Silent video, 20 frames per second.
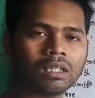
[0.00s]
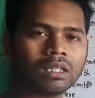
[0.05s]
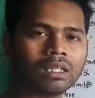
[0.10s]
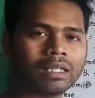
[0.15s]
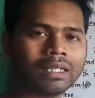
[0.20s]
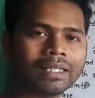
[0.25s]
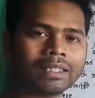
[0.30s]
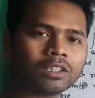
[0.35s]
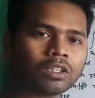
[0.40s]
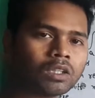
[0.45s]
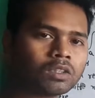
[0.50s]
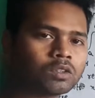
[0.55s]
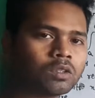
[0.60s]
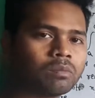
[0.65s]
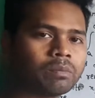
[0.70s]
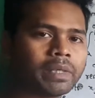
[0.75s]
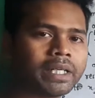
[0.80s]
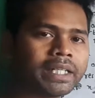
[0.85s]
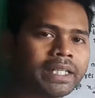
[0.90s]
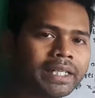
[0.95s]
is also
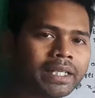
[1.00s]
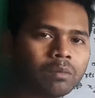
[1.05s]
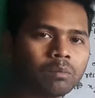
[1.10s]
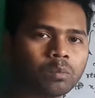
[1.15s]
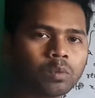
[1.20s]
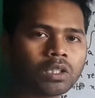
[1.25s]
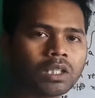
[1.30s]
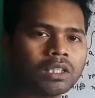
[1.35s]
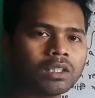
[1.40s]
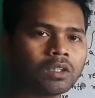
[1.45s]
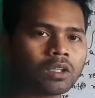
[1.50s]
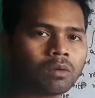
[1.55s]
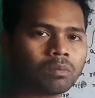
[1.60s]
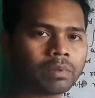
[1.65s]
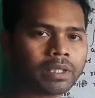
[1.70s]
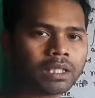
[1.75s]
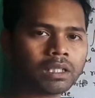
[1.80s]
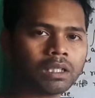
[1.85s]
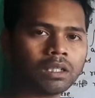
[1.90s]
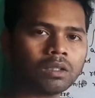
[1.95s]
very important
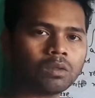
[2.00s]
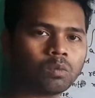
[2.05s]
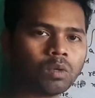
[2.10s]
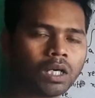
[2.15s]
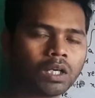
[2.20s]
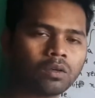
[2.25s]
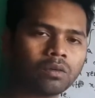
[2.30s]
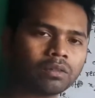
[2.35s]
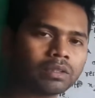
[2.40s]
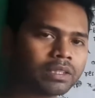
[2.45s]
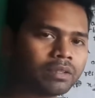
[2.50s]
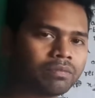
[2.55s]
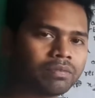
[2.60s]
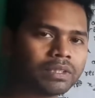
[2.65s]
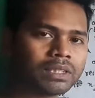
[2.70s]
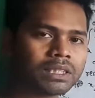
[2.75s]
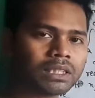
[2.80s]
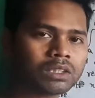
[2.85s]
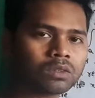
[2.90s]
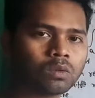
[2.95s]
topic while doing the
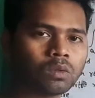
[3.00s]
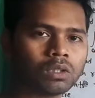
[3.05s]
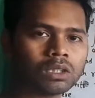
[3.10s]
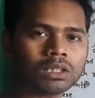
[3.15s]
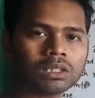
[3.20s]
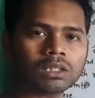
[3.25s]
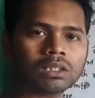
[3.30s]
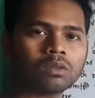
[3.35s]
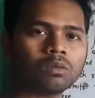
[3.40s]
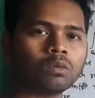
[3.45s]
physics course.